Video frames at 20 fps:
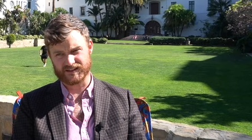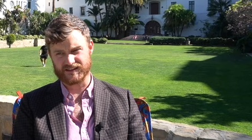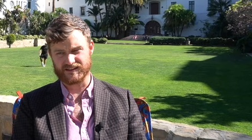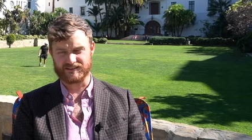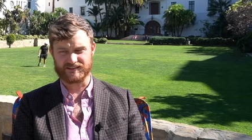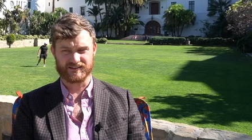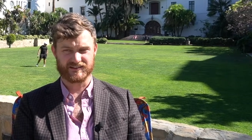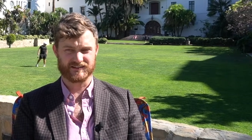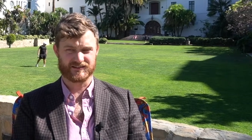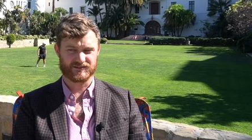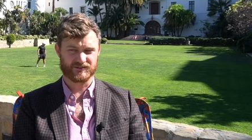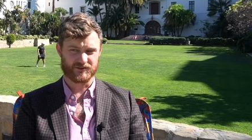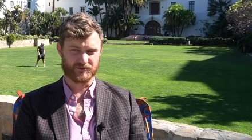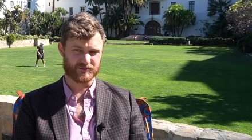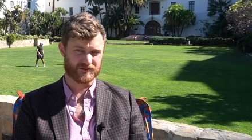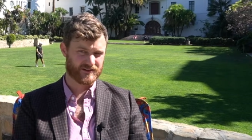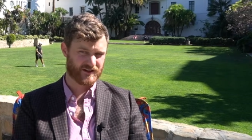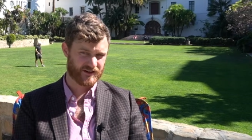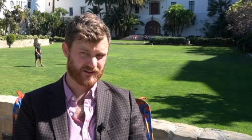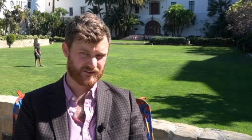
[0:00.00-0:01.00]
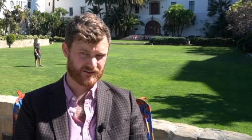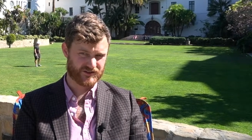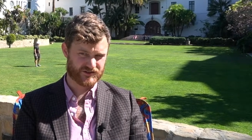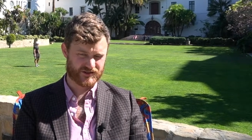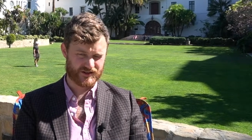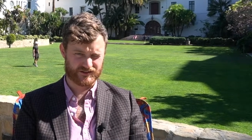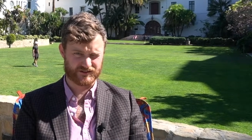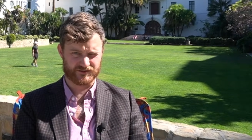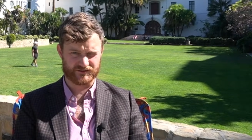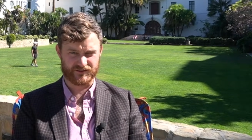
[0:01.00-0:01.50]
he thinks libertarians can
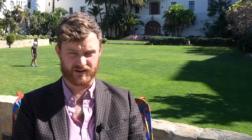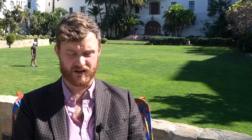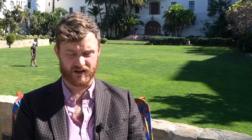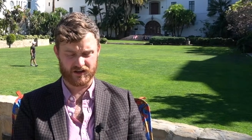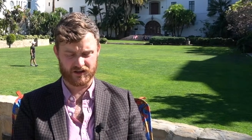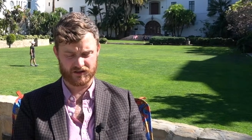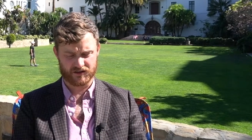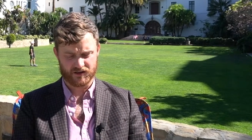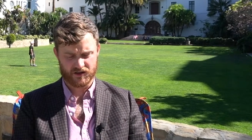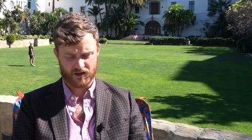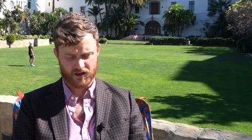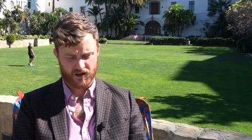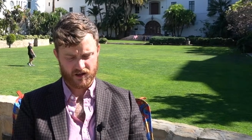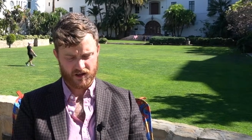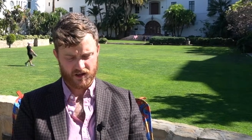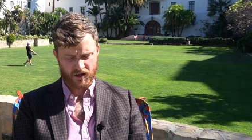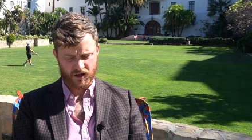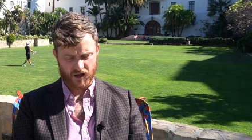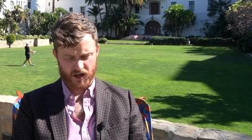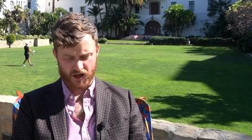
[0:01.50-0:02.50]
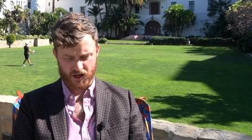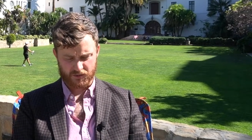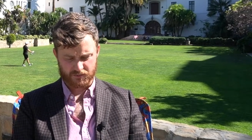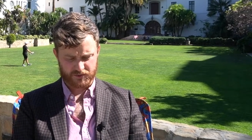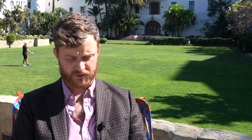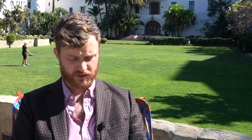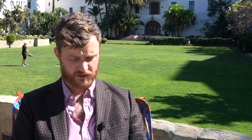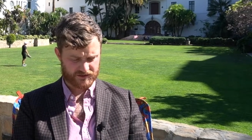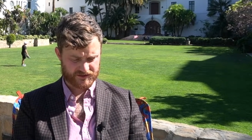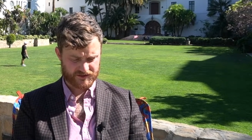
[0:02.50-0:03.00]
justify,
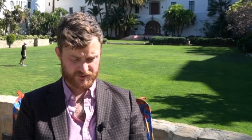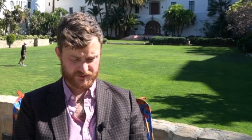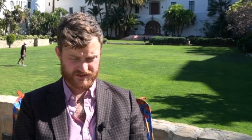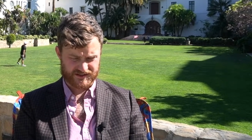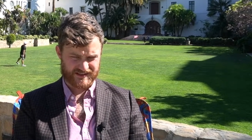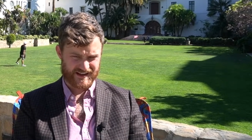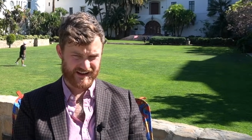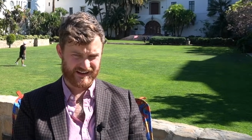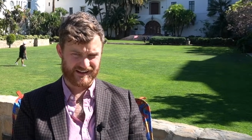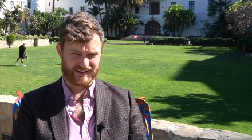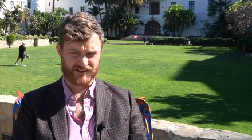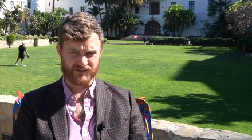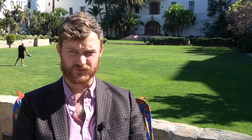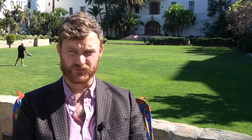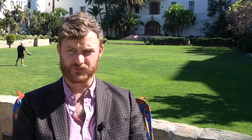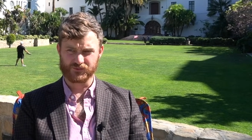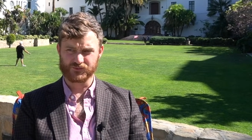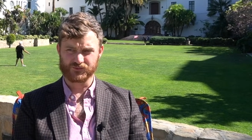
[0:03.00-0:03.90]
but also just any